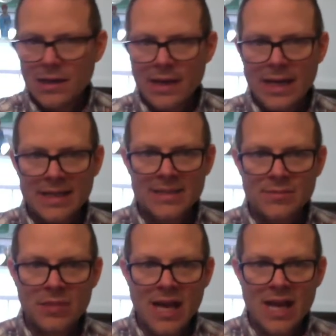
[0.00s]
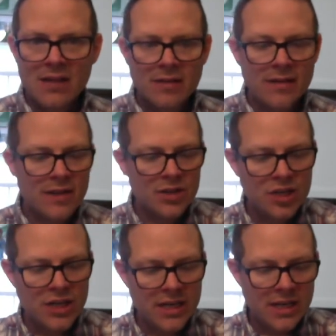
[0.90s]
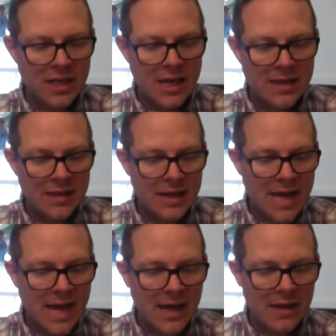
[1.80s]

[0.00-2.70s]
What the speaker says: add some black around the chin and the neck,